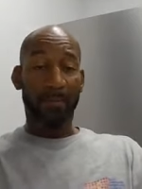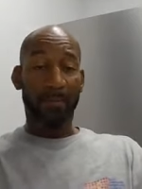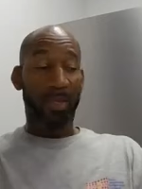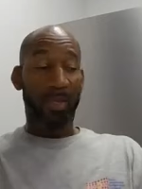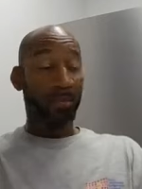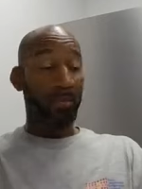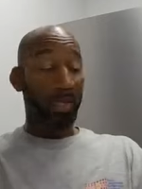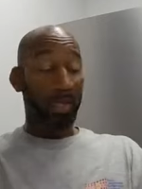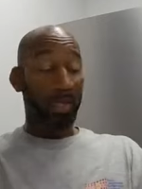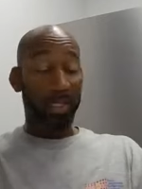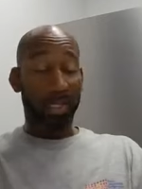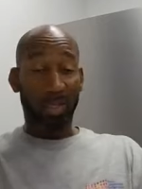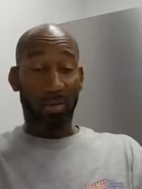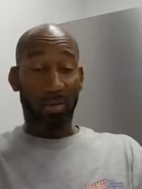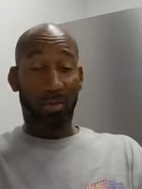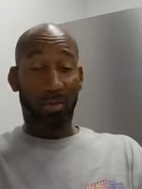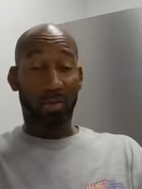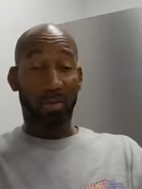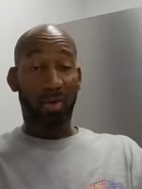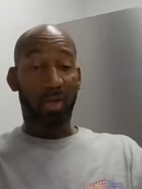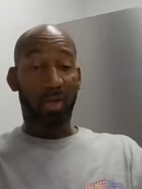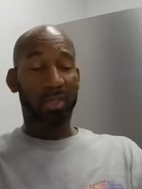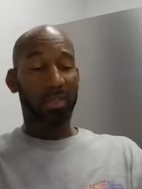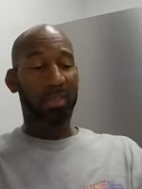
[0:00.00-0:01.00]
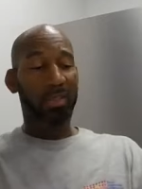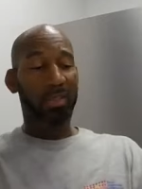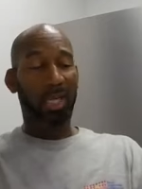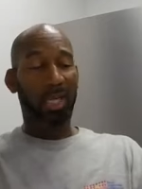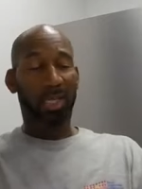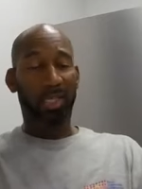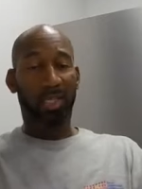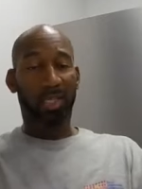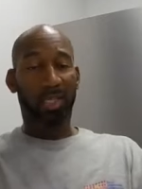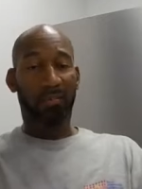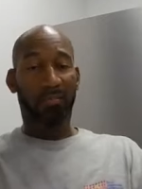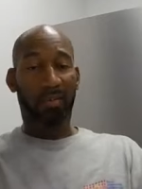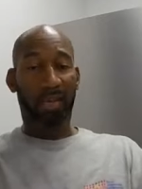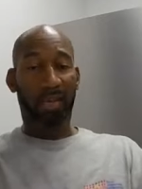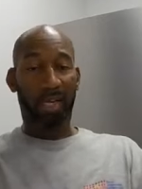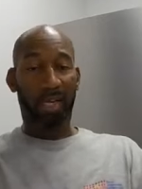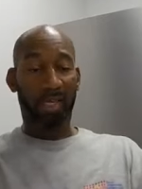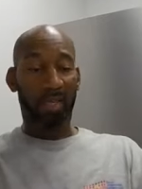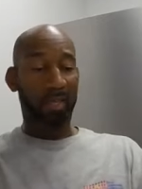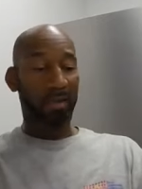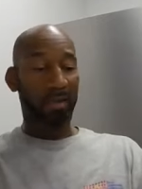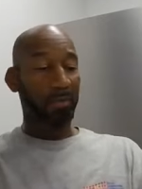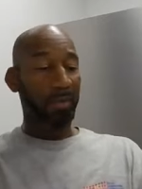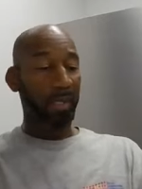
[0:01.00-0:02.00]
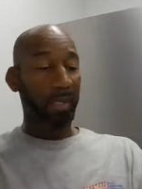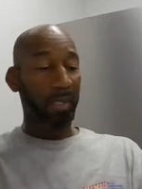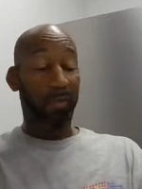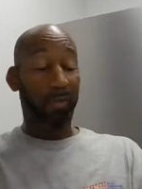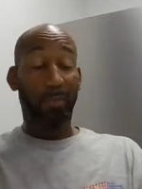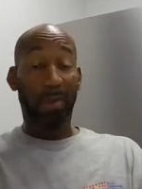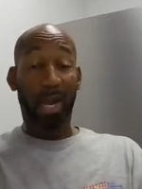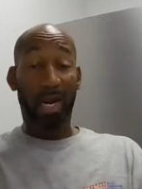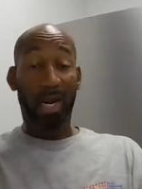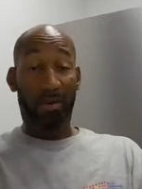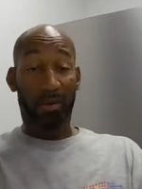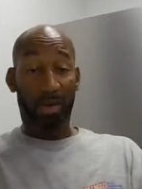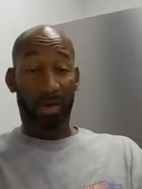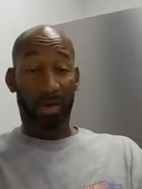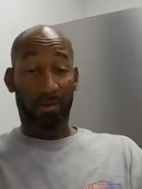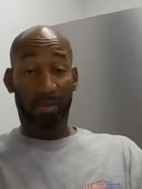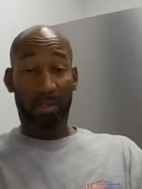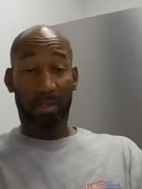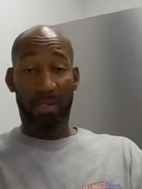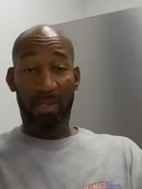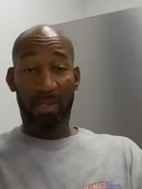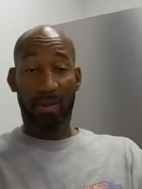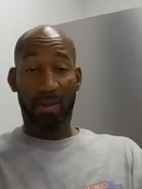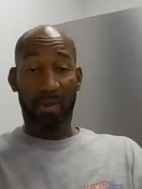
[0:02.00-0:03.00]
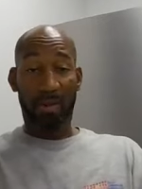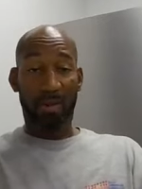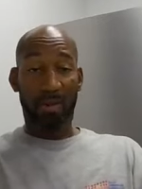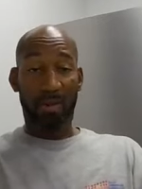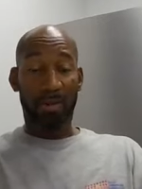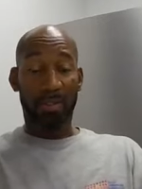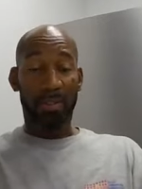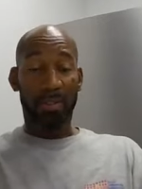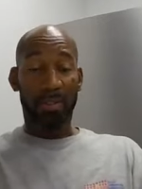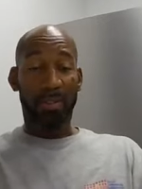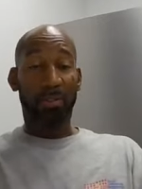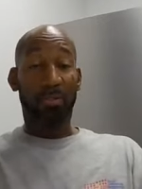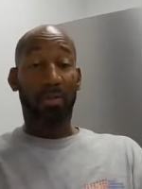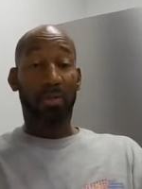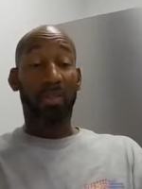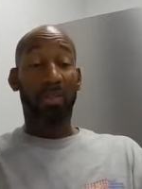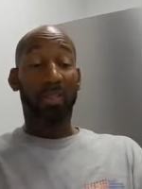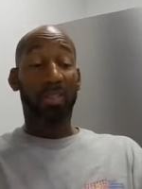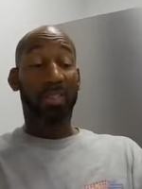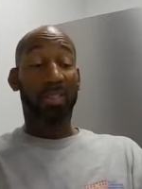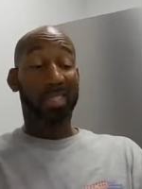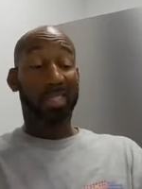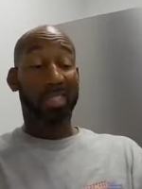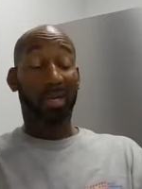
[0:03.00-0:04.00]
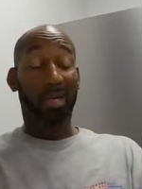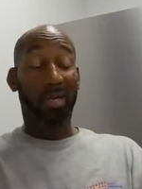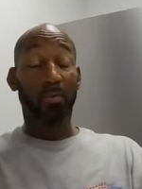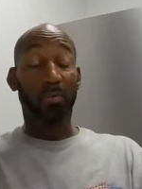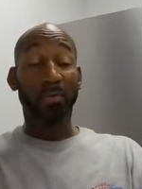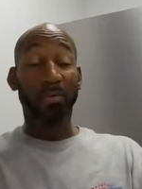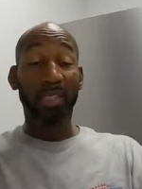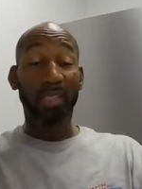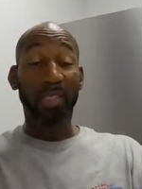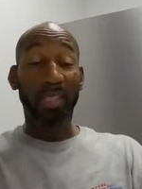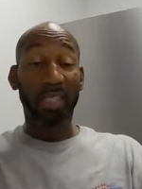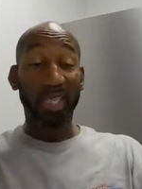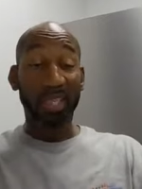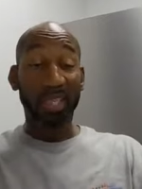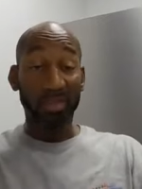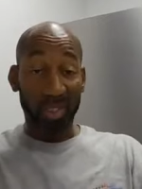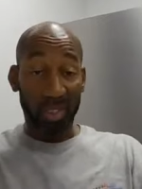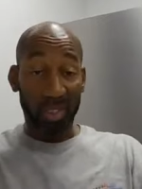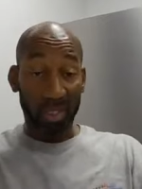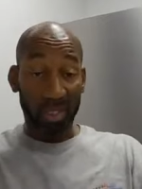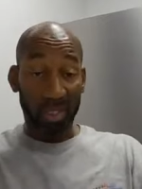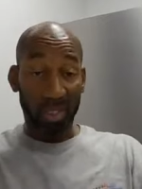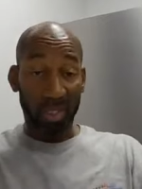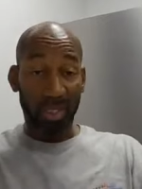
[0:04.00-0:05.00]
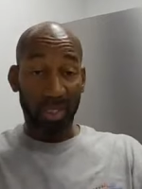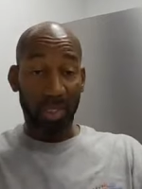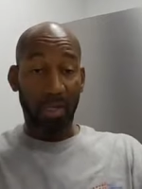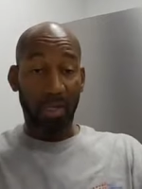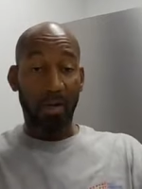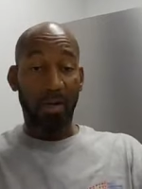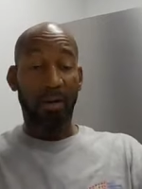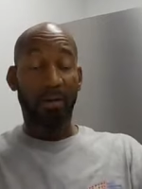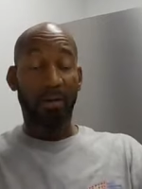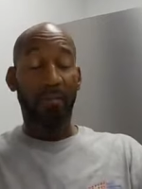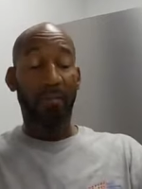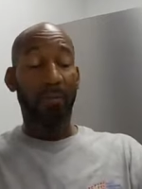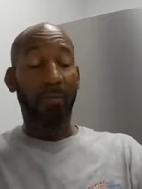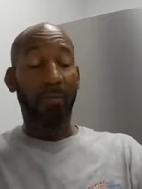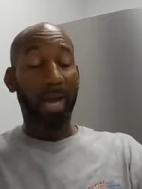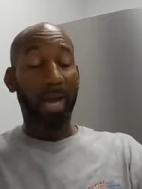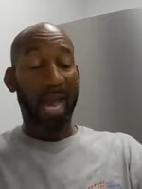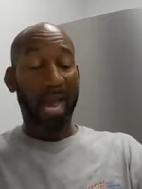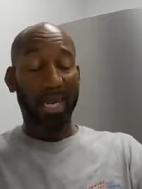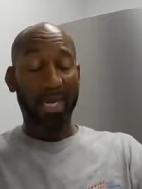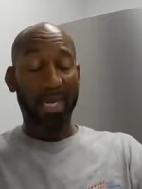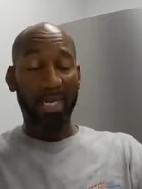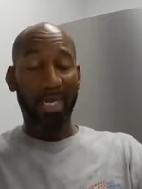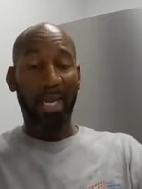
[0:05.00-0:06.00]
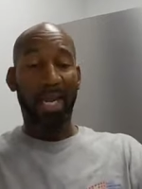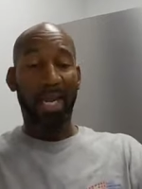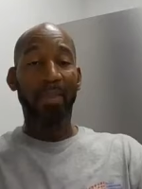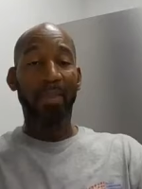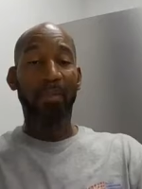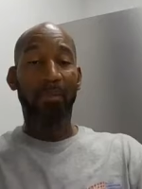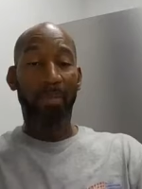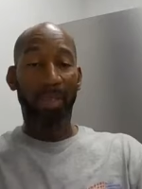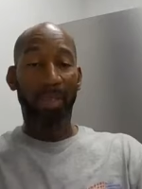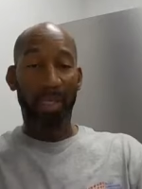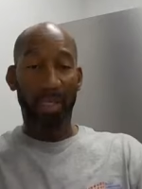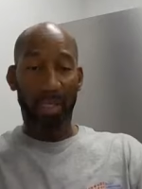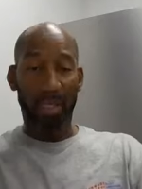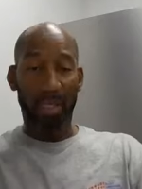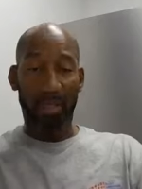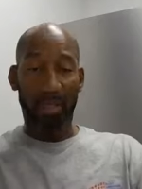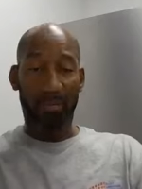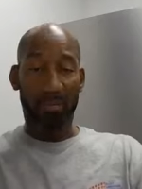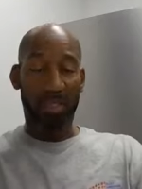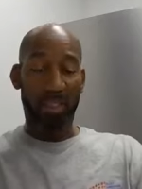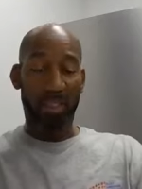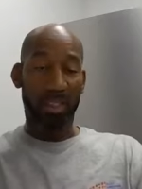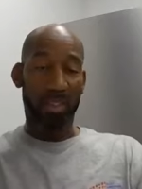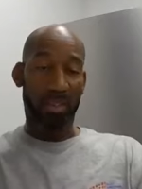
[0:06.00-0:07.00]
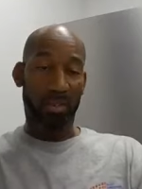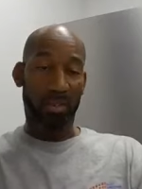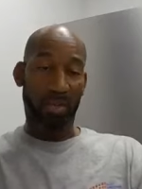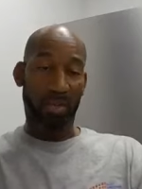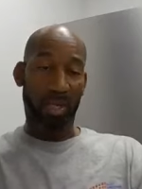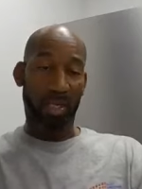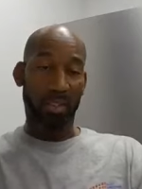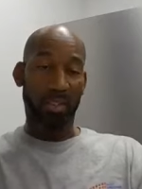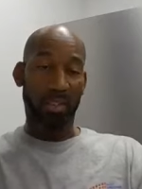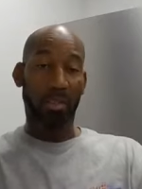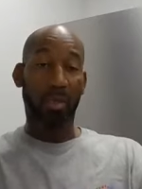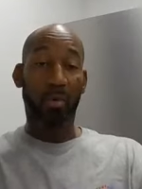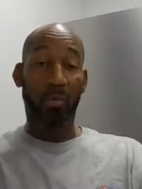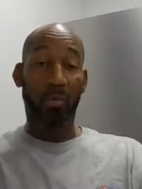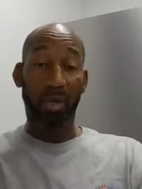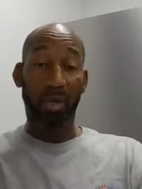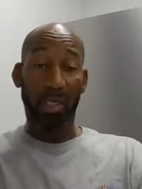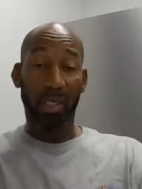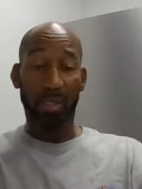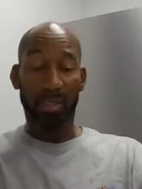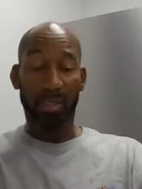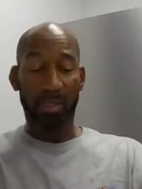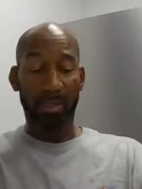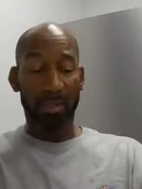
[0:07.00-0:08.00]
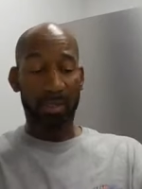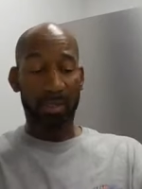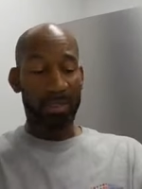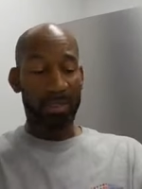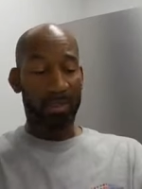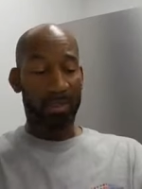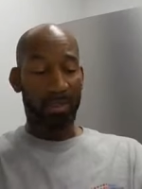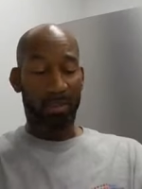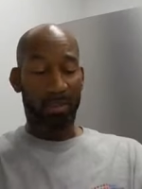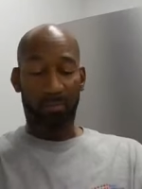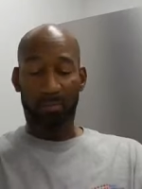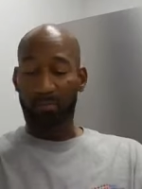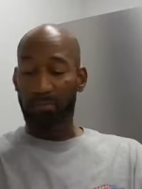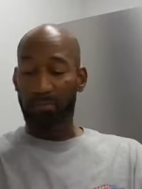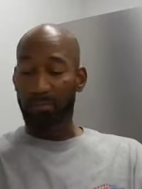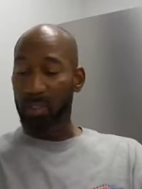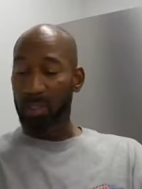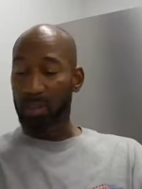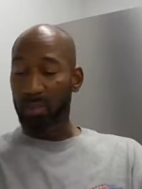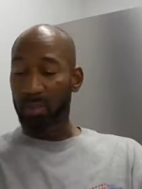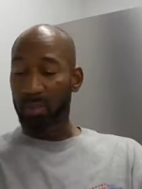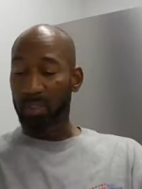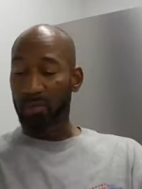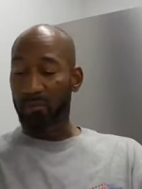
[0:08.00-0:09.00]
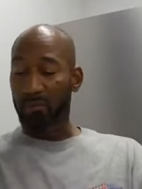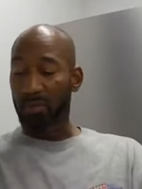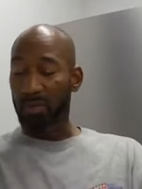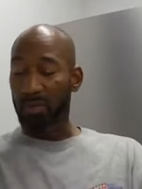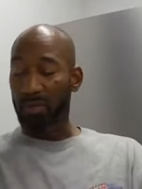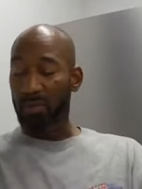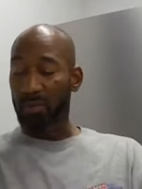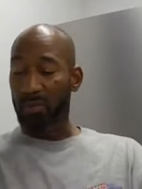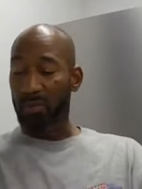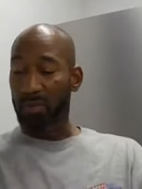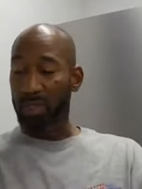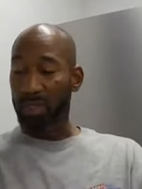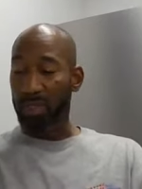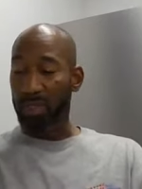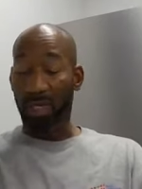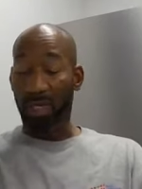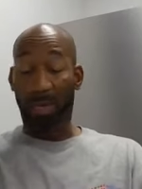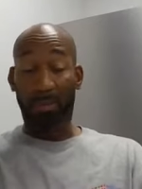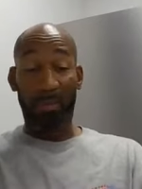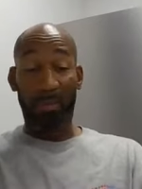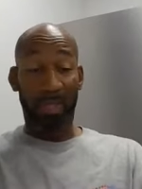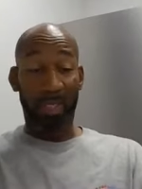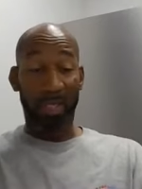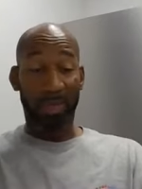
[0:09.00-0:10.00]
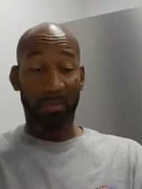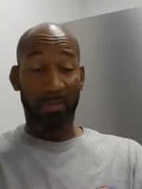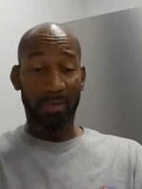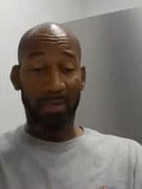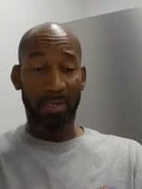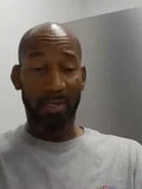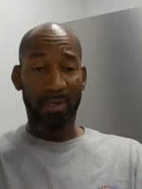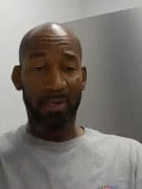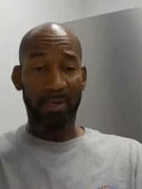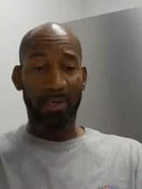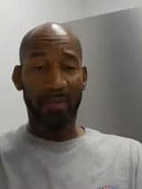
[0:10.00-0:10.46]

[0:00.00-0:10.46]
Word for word: And what he did on the cross, they're taking it in vain and they're making a mockery of it. So it says they will be guilty of the body and the blood of Jesus Christ. Go read it. It's in, uh, was it First Corinthians chapter 11?